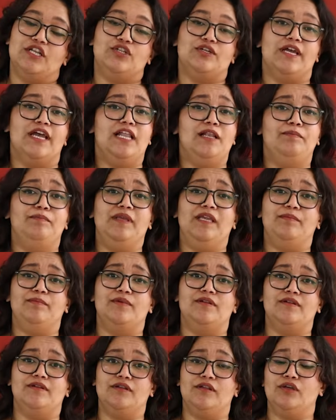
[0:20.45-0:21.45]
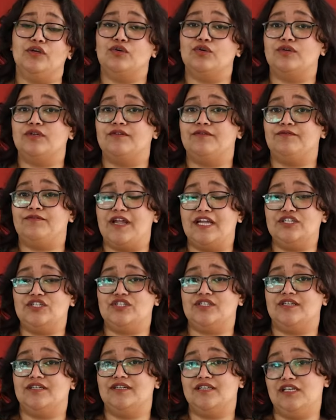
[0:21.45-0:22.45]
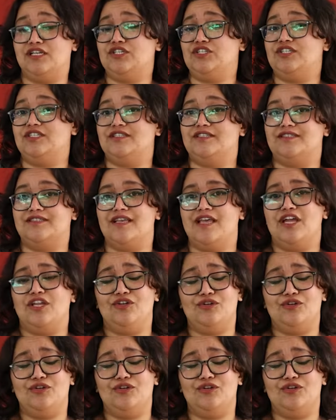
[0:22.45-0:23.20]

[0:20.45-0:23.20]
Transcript: to help people cook fresh, delicious,